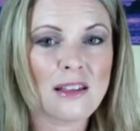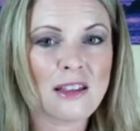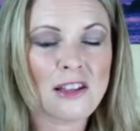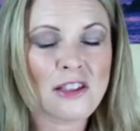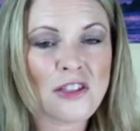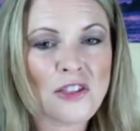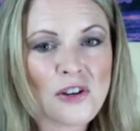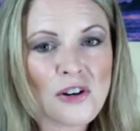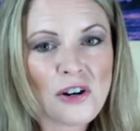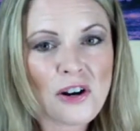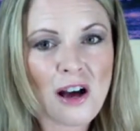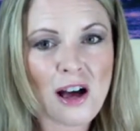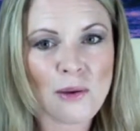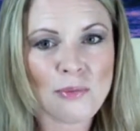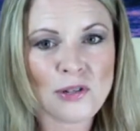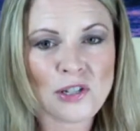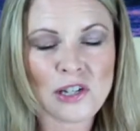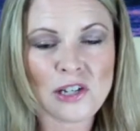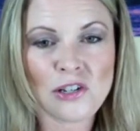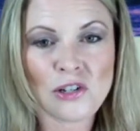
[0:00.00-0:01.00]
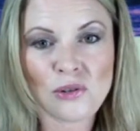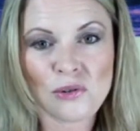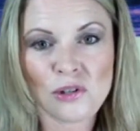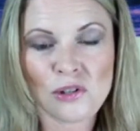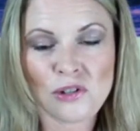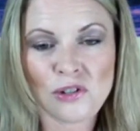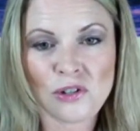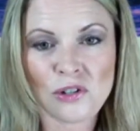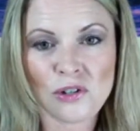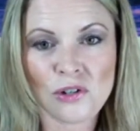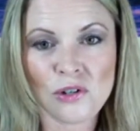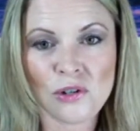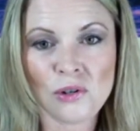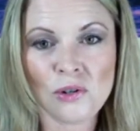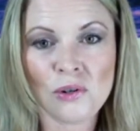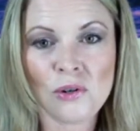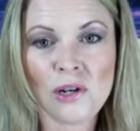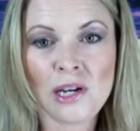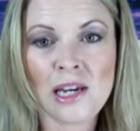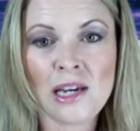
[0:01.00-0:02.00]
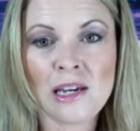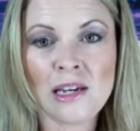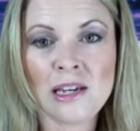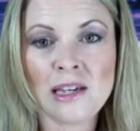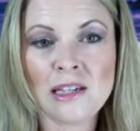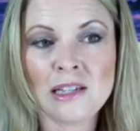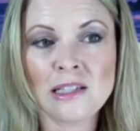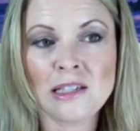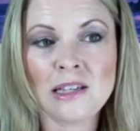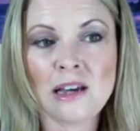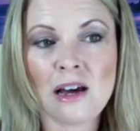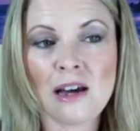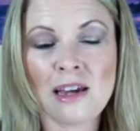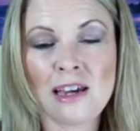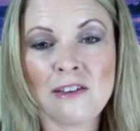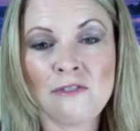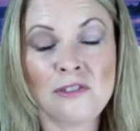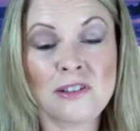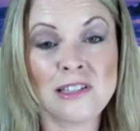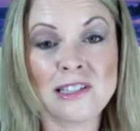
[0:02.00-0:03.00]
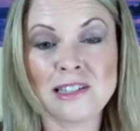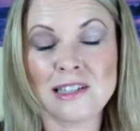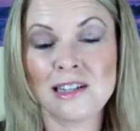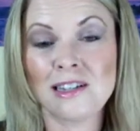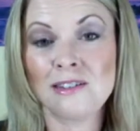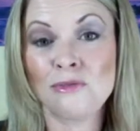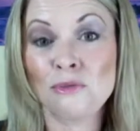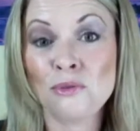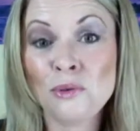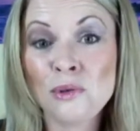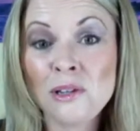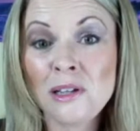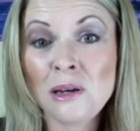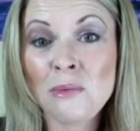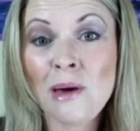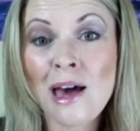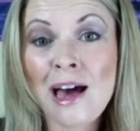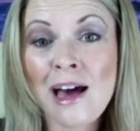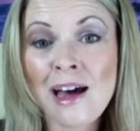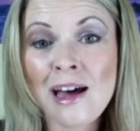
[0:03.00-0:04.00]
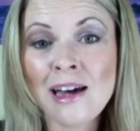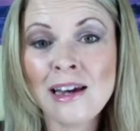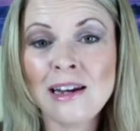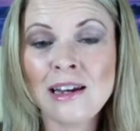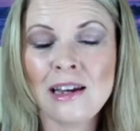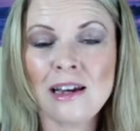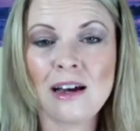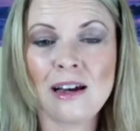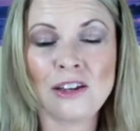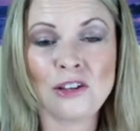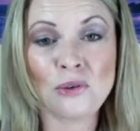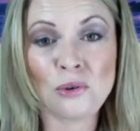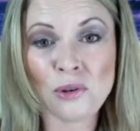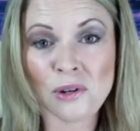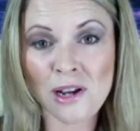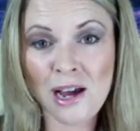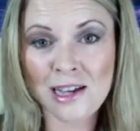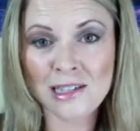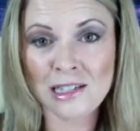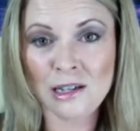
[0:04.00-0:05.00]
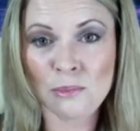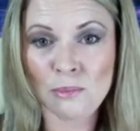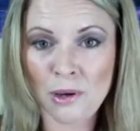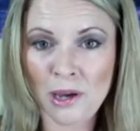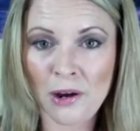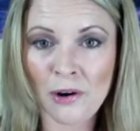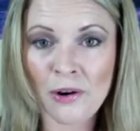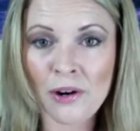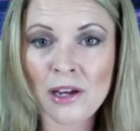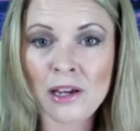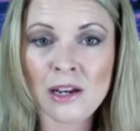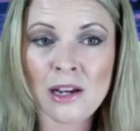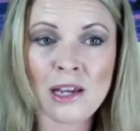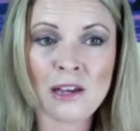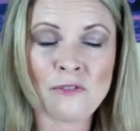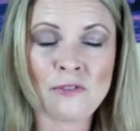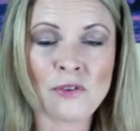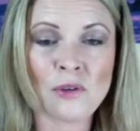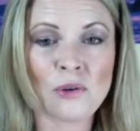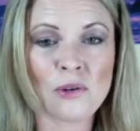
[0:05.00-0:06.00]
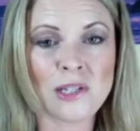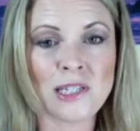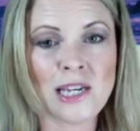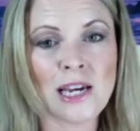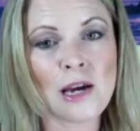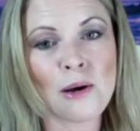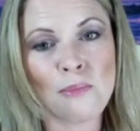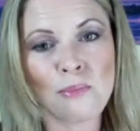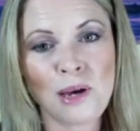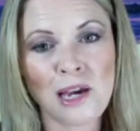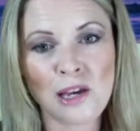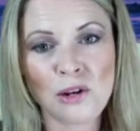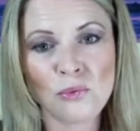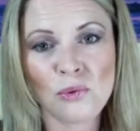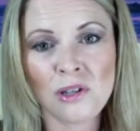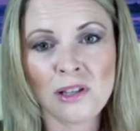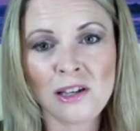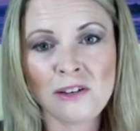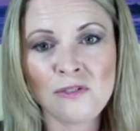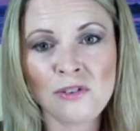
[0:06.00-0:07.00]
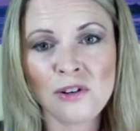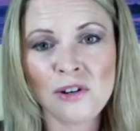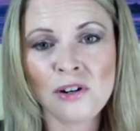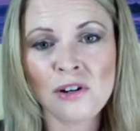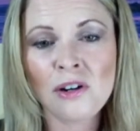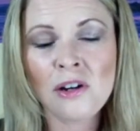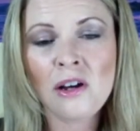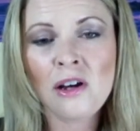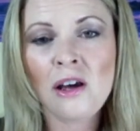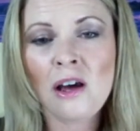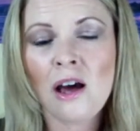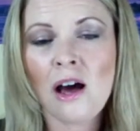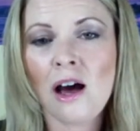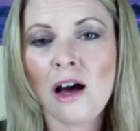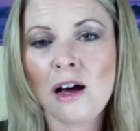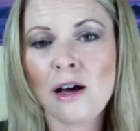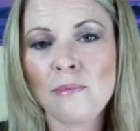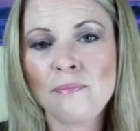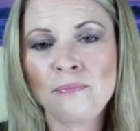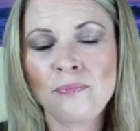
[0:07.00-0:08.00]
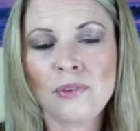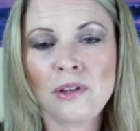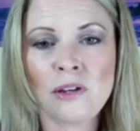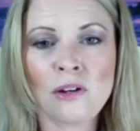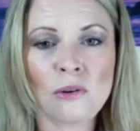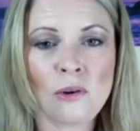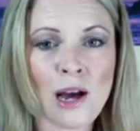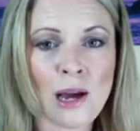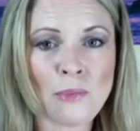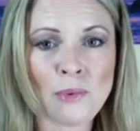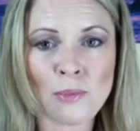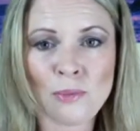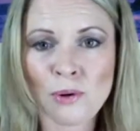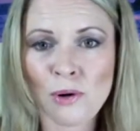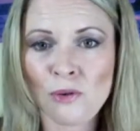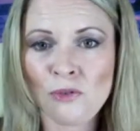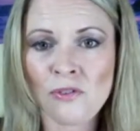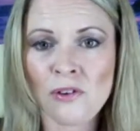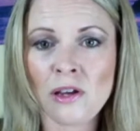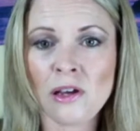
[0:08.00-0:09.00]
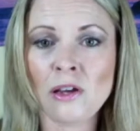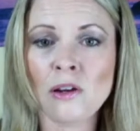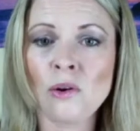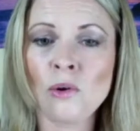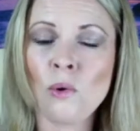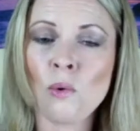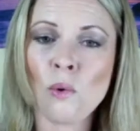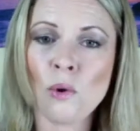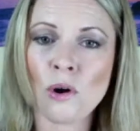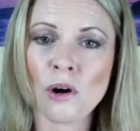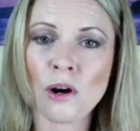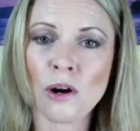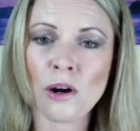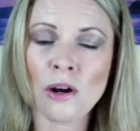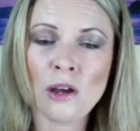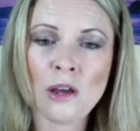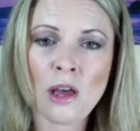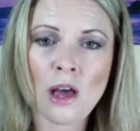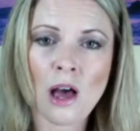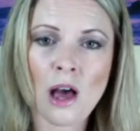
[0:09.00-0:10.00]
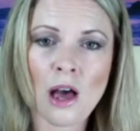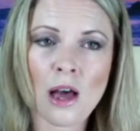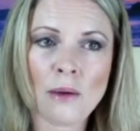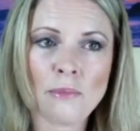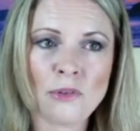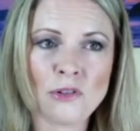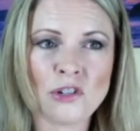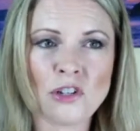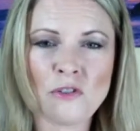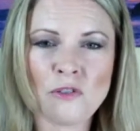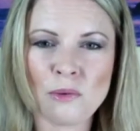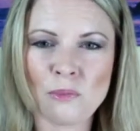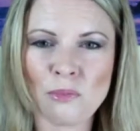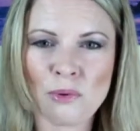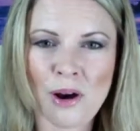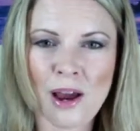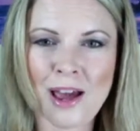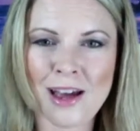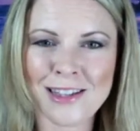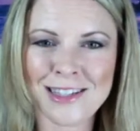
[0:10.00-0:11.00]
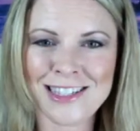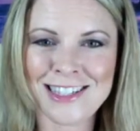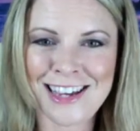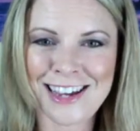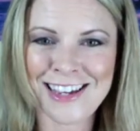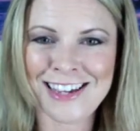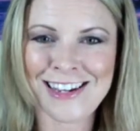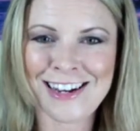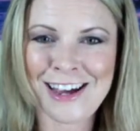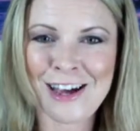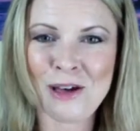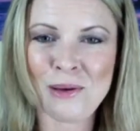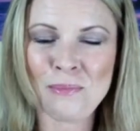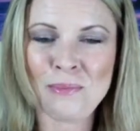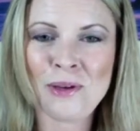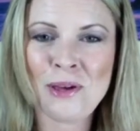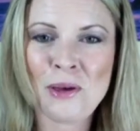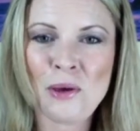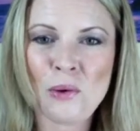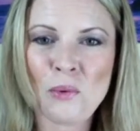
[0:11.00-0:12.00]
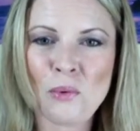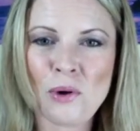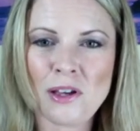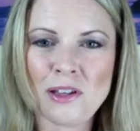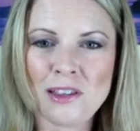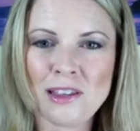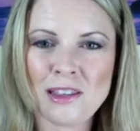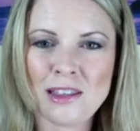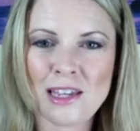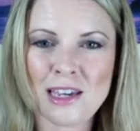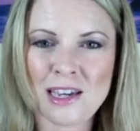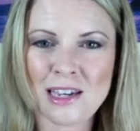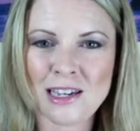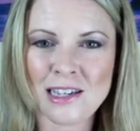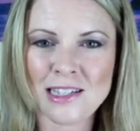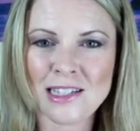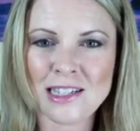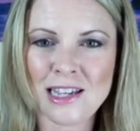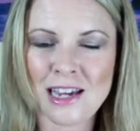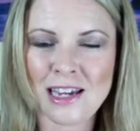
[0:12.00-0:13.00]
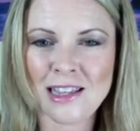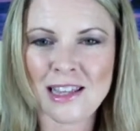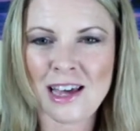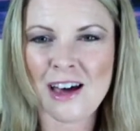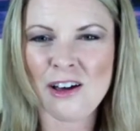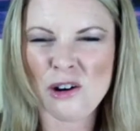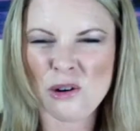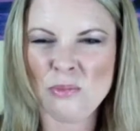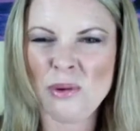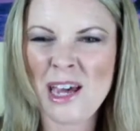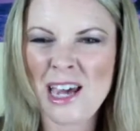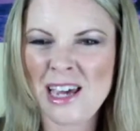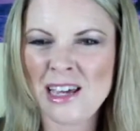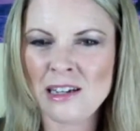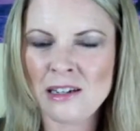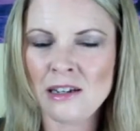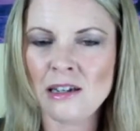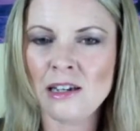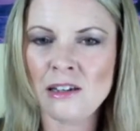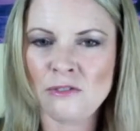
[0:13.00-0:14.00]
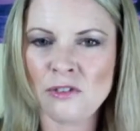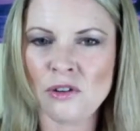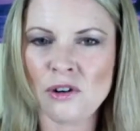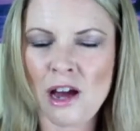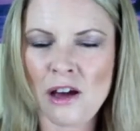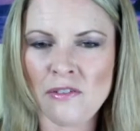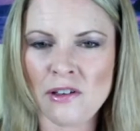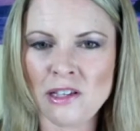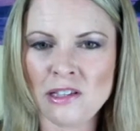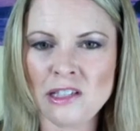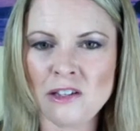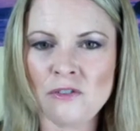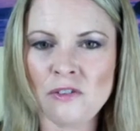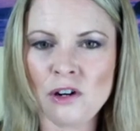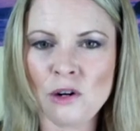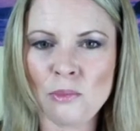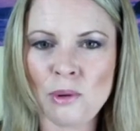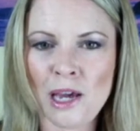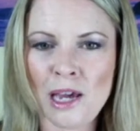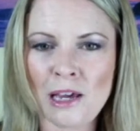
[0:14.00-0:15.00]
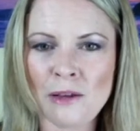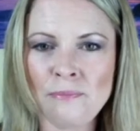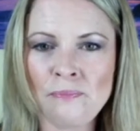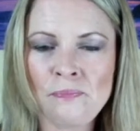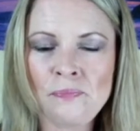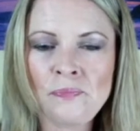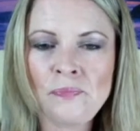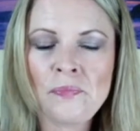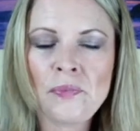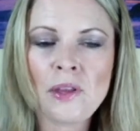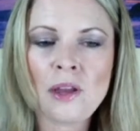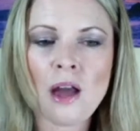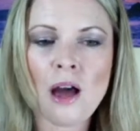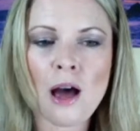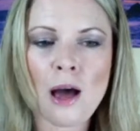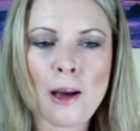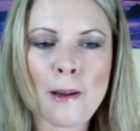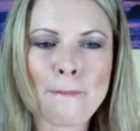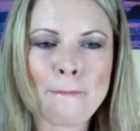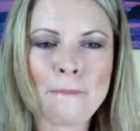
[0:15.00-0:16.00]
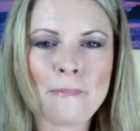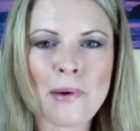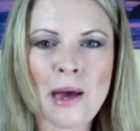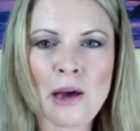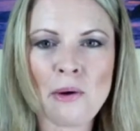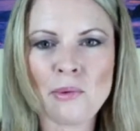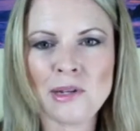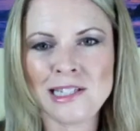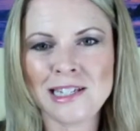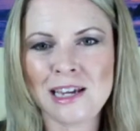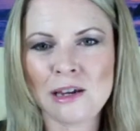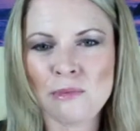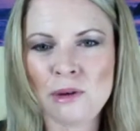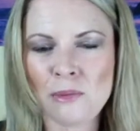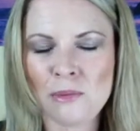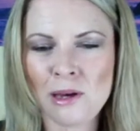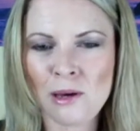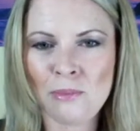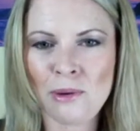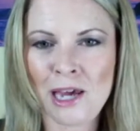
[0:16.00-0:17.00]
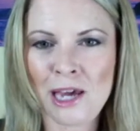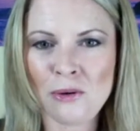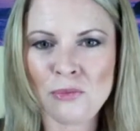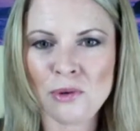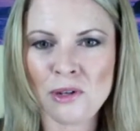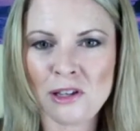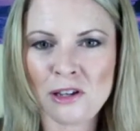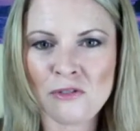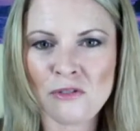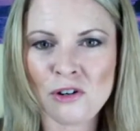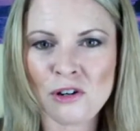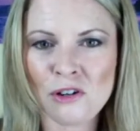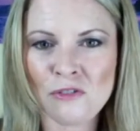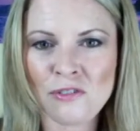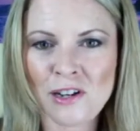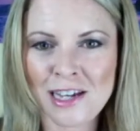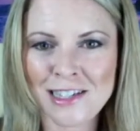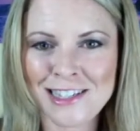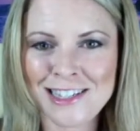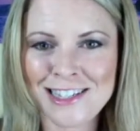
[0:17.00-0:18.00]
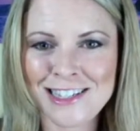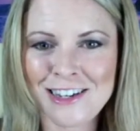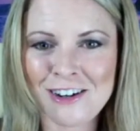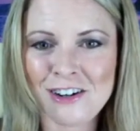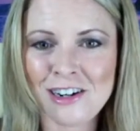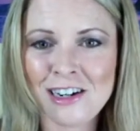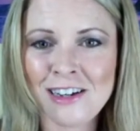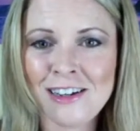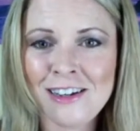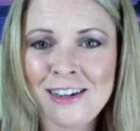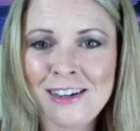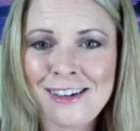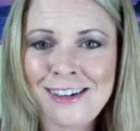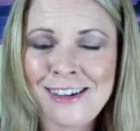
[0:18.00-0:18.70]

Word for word: The third option you could do is uh, if it's really bad, you could ask a parent if you could take a pain reliever, um, you know, ibuprofen, or um, there's different brands that can help with things like that or pain if you're having severe pain um, I would take maybe a pain reliever if necessary.